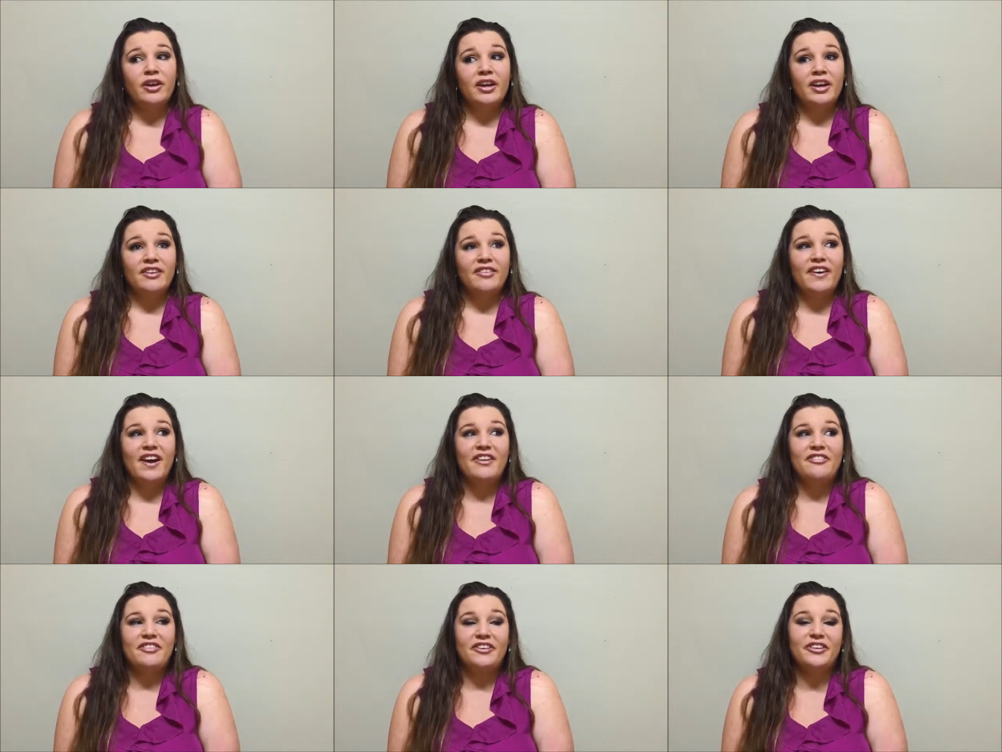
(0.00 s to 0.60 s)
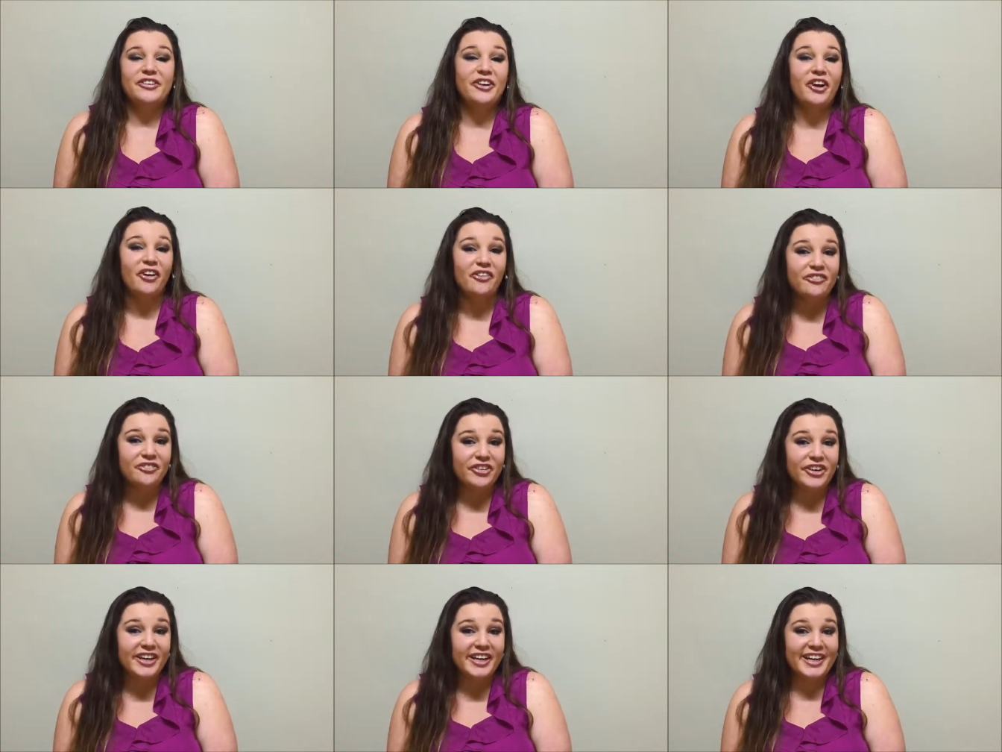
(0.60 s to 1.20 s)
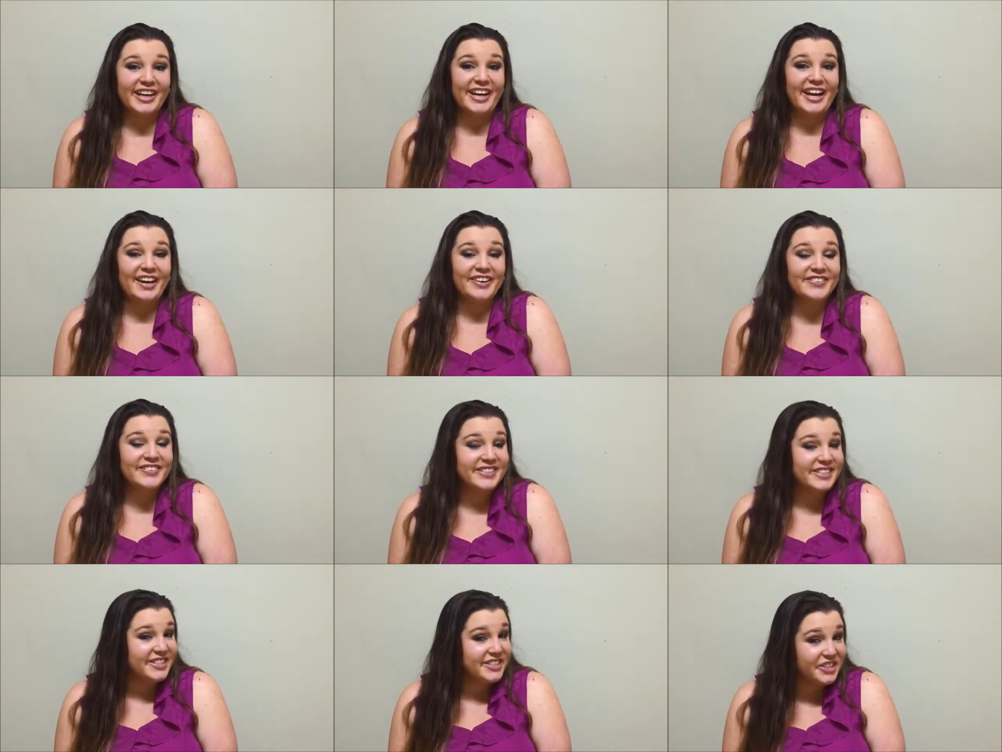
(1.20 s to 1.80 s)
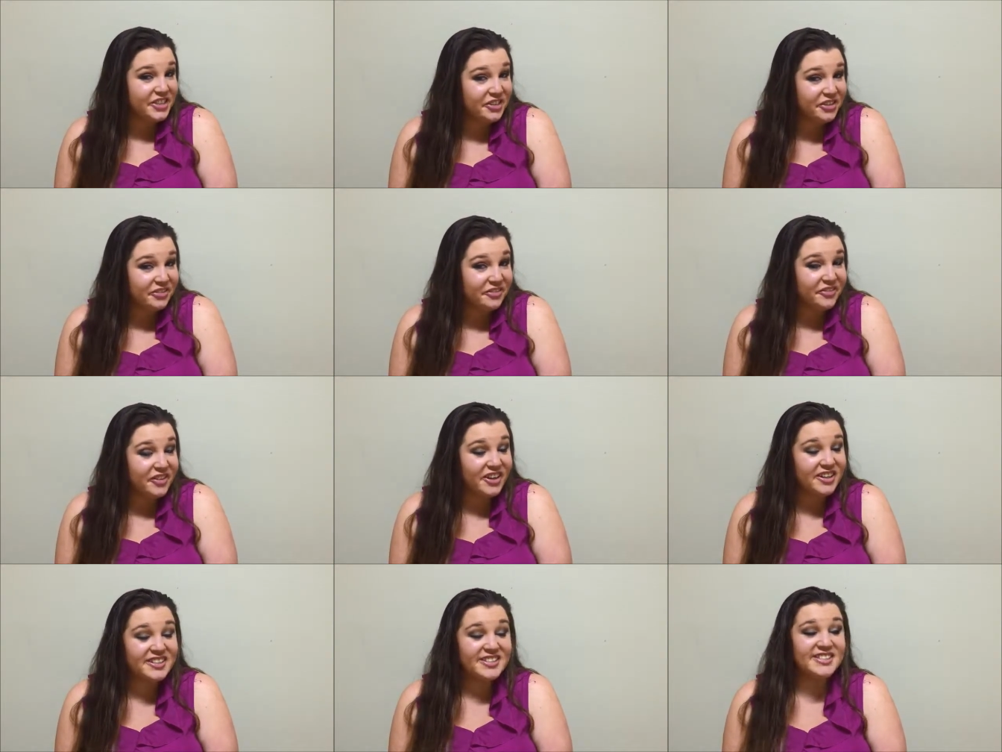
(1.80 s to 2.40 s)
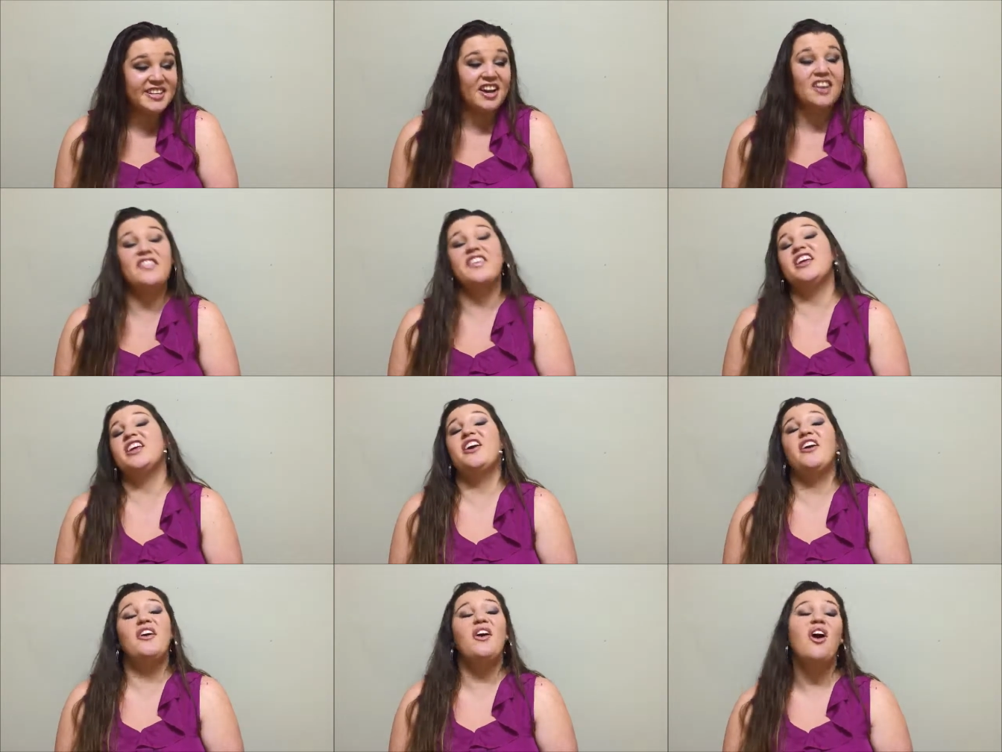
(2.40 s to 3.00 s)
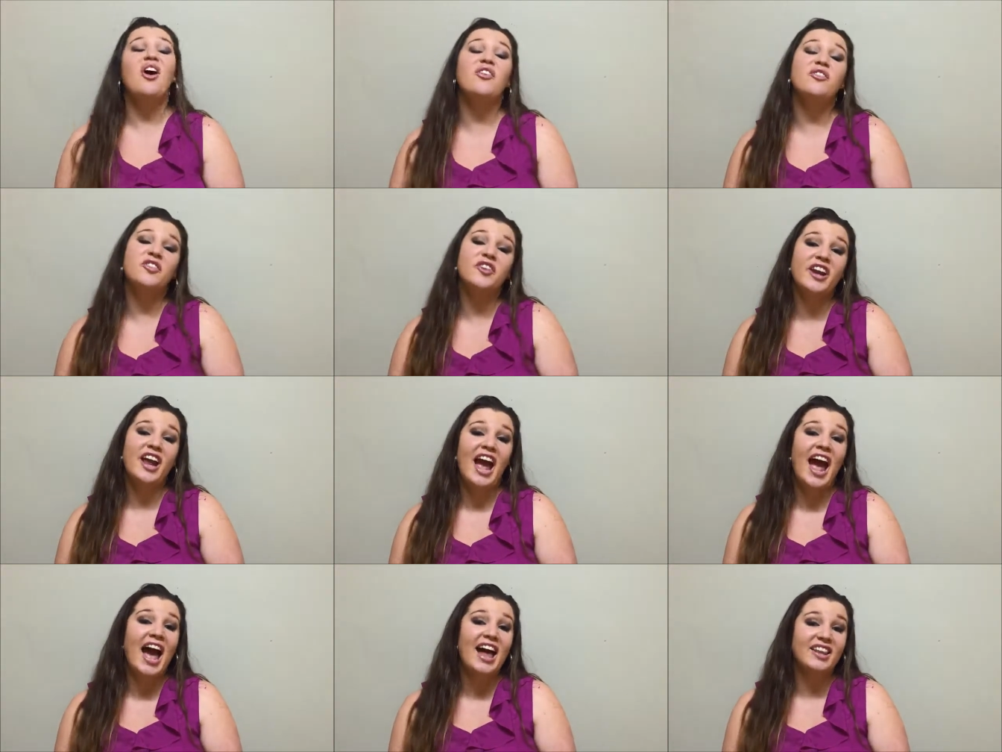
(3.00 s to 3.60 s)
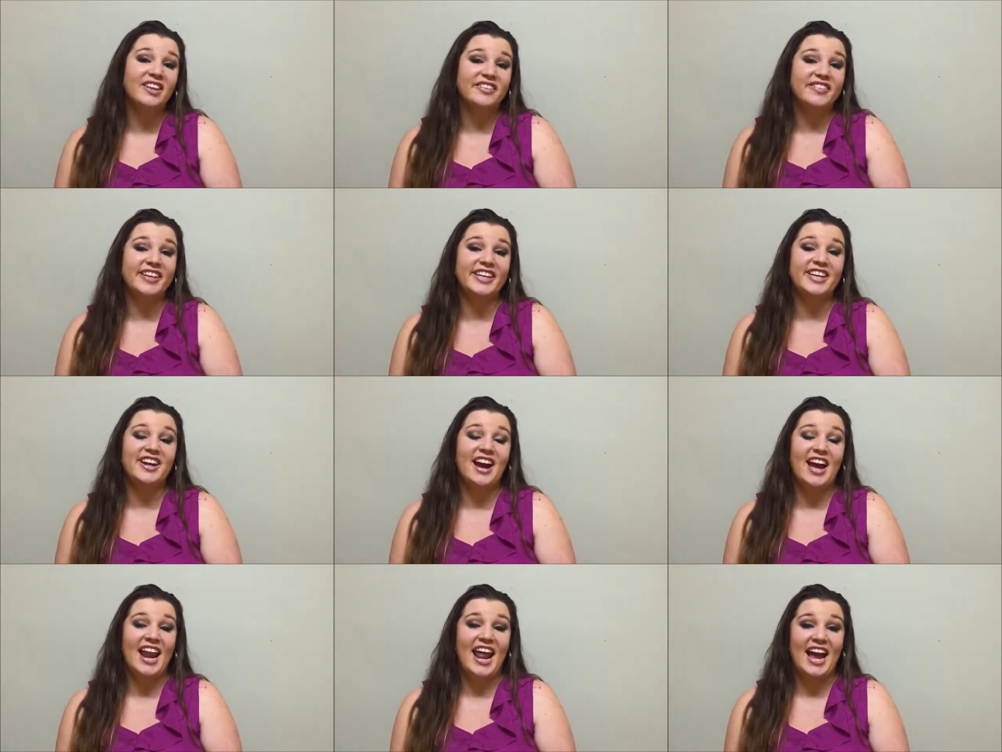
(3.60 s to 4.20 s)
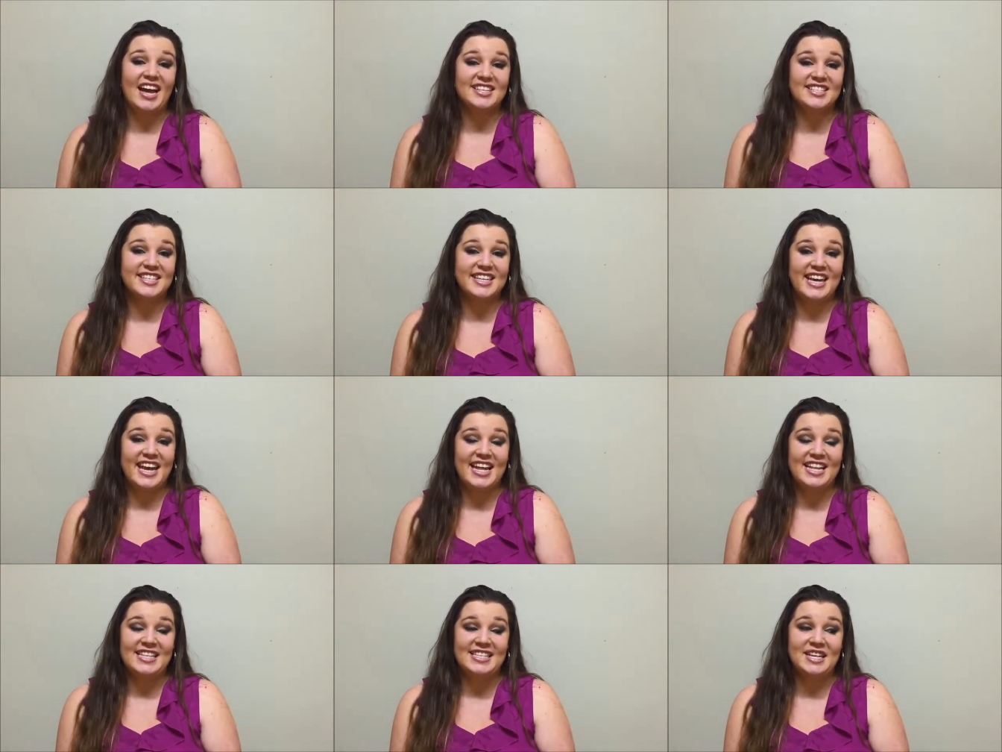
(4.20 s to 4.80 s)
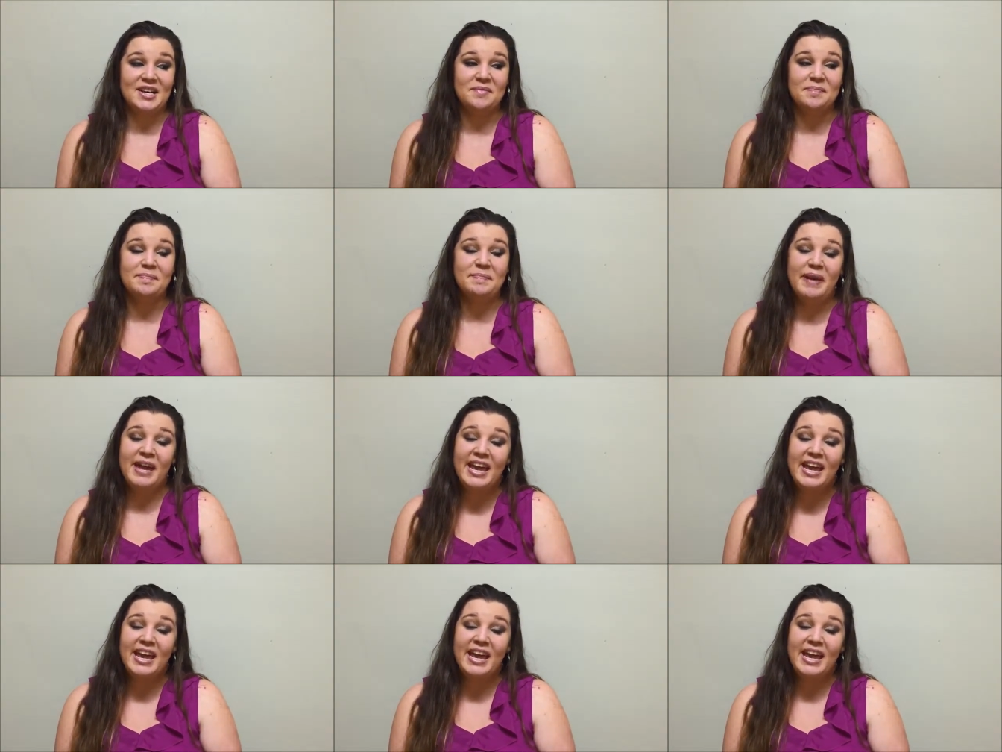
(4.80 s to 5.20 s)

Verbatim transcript: if I feel confident enough to do a vlog style video of what our Halloween night actually ends up